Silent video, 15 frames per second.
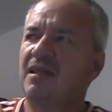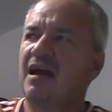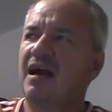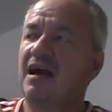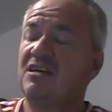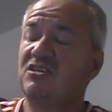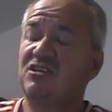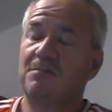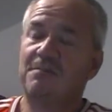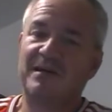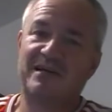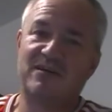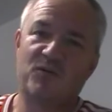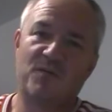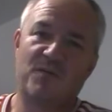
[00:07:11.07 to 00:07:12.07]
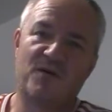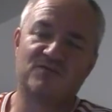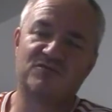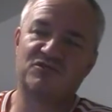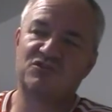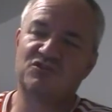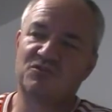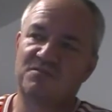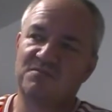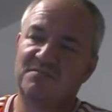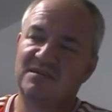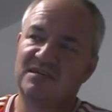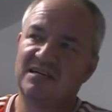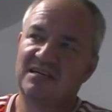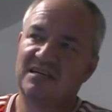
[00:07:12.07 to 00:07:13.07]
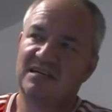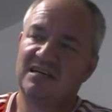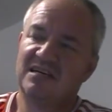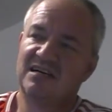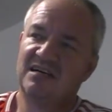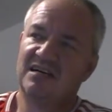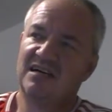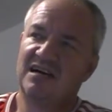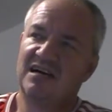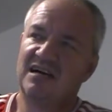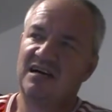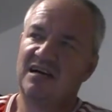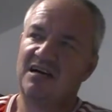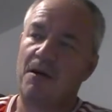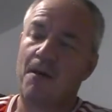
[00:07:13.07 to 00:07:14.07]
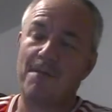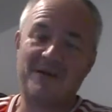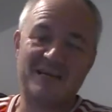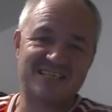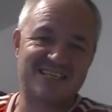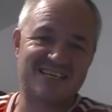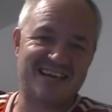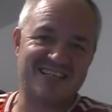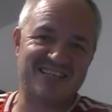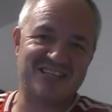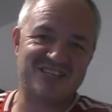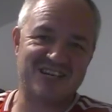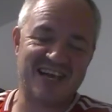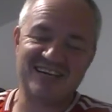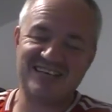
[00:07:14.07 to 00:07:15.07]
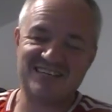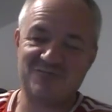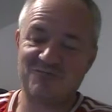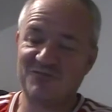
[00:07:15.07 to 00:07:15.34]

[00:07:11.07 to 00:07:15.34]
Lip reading: actually pick up on some biscuit in the taste,